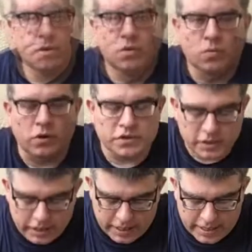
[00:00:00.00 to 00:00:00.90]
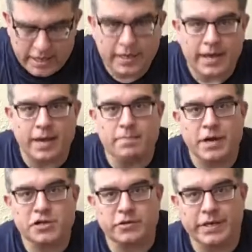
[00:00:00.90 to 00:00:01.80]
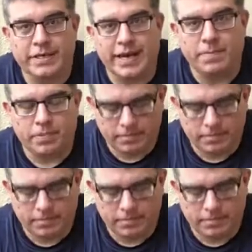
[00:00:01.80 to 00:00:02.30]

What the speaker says: We're also gonna need a measuring tape,